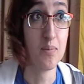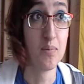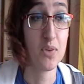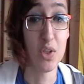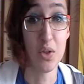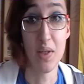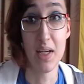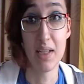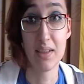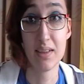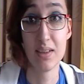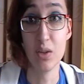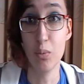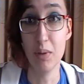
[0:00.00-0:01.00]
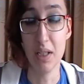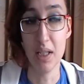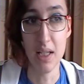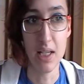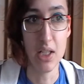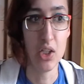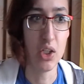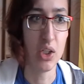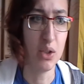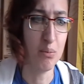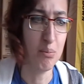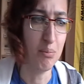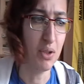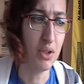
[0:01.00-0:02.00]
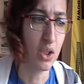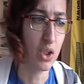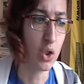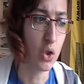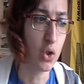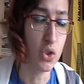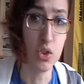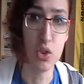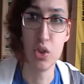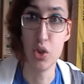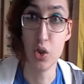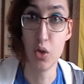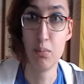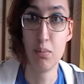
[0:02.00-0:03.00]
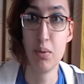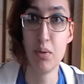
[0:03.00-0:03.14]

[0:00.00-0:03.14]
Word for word: so that's not been an issue, but I got a job,